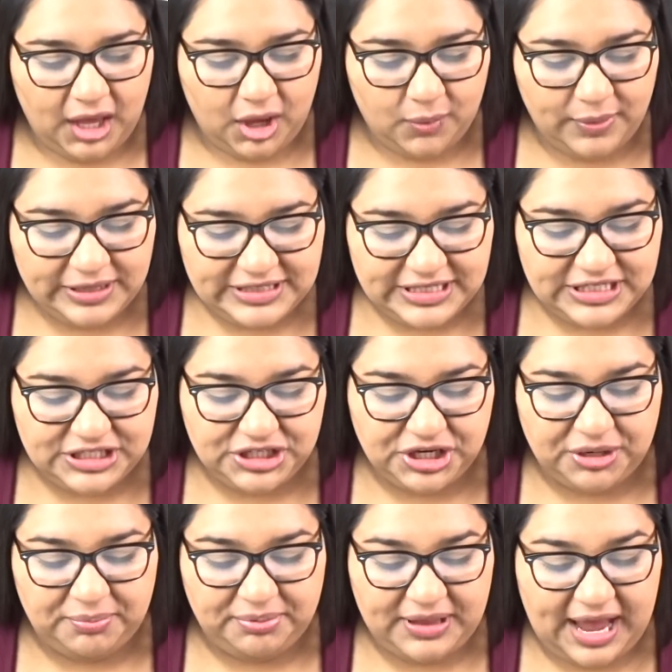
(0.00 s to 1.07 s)
What is
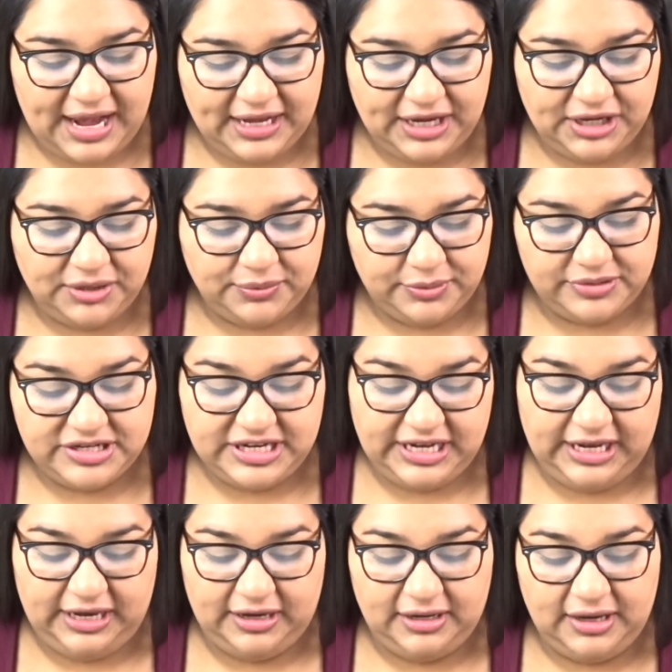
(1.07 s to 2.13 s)
your planning
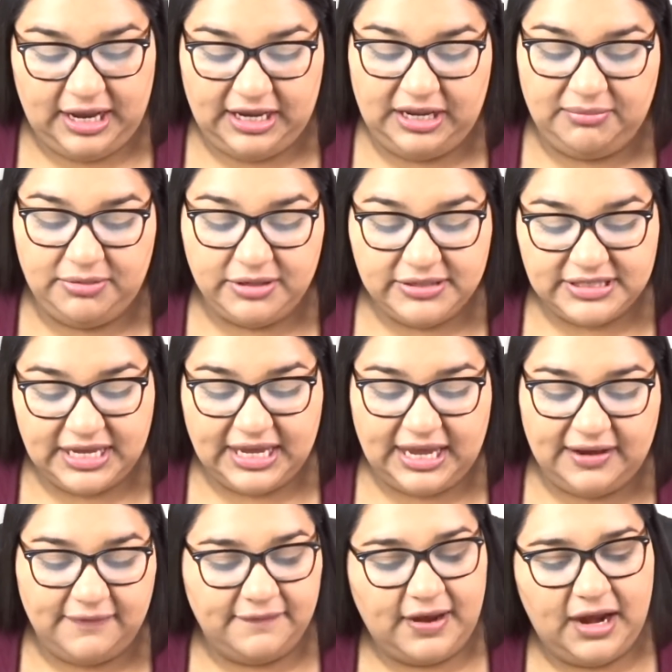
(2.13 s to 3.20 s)
routine? Any music,
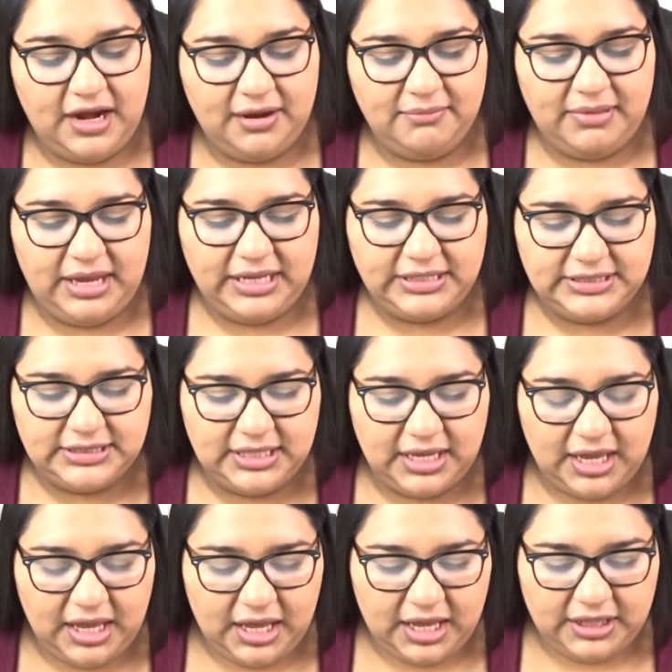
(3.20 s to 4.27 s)
environment,
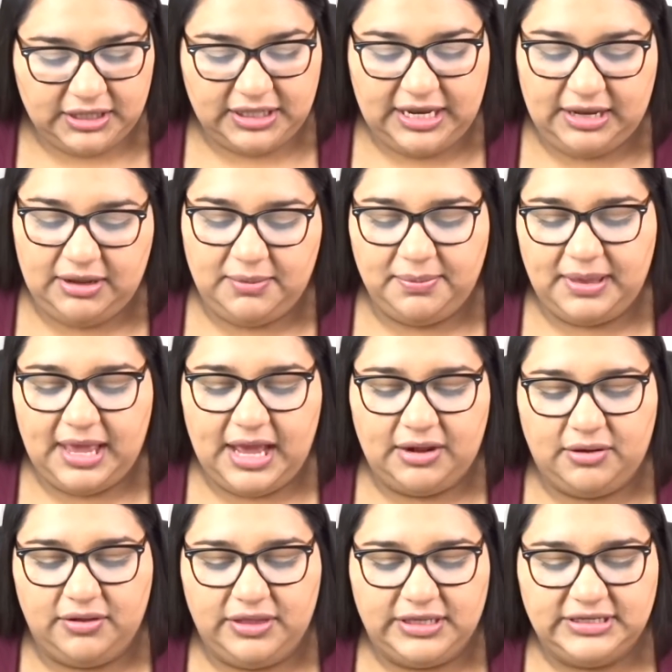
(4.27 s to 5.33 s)
the day you plan,
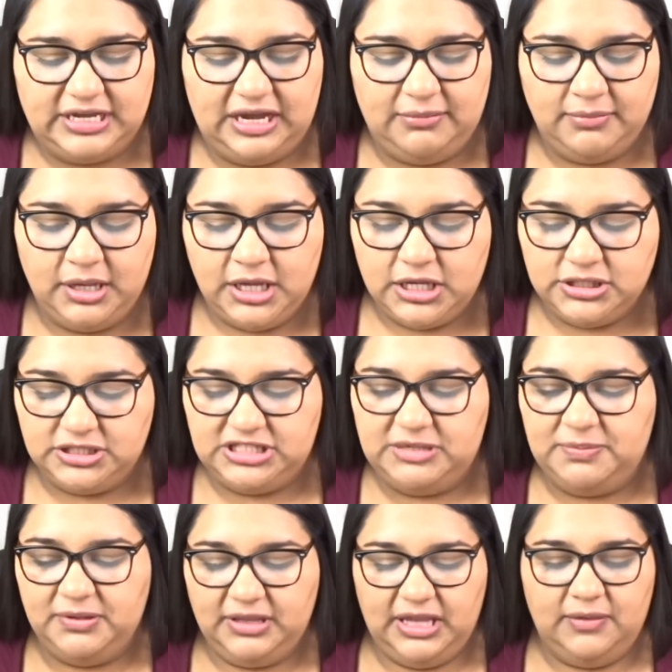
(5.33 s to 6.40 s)
or the time? So
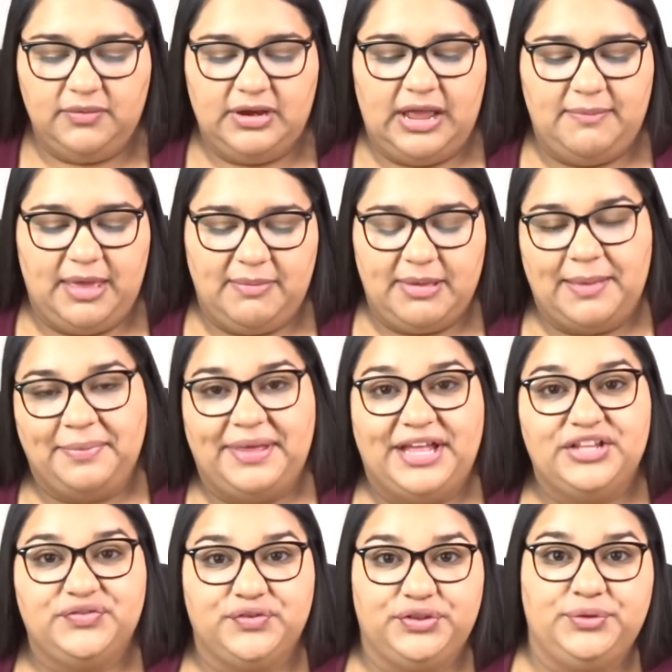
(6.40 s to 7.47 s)
typically when I make my
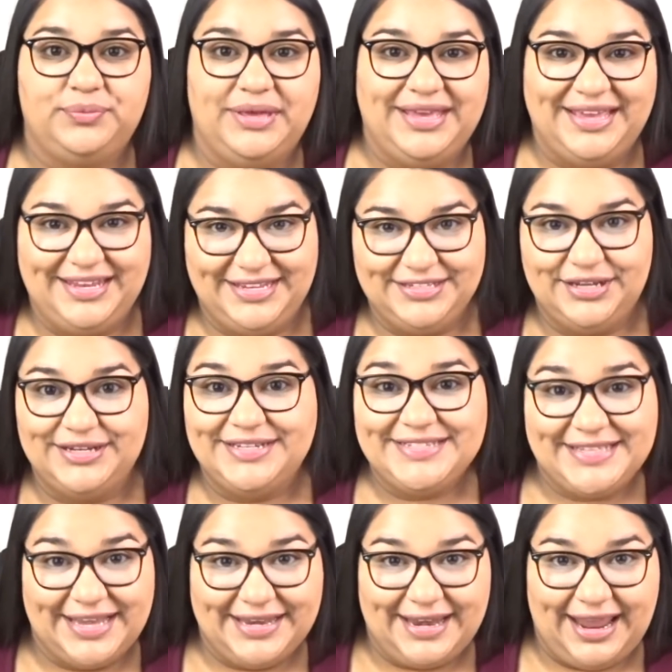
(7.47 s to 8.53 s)
plans for the week, it is on a
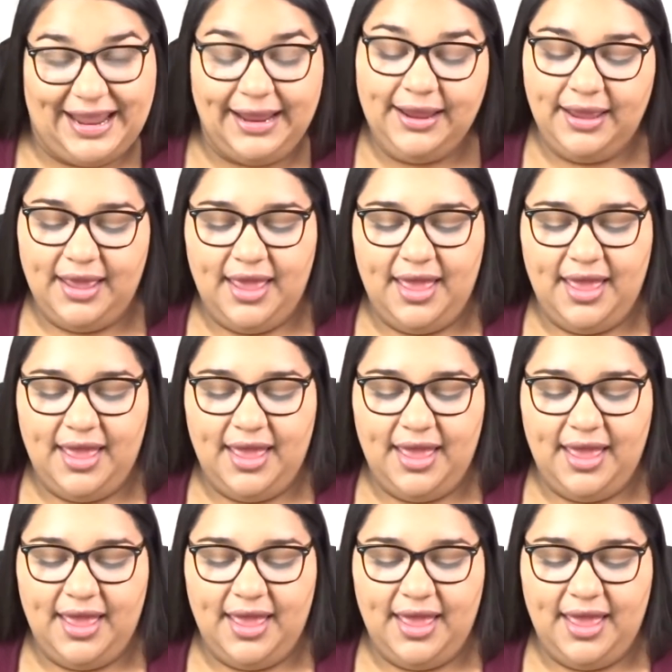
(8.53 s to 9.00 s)
Sunday.